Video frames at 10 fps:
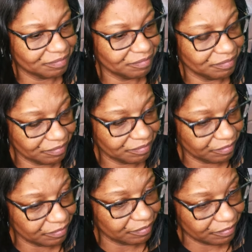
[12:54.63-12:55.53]

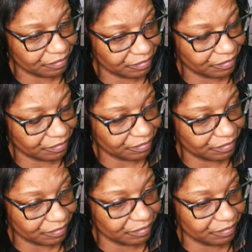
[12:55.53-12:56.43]

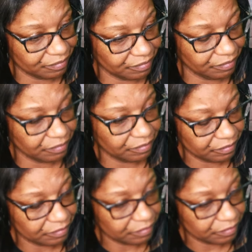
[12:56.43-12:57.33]

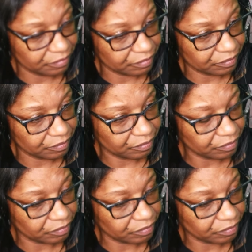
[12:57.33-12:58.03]
(not speaking)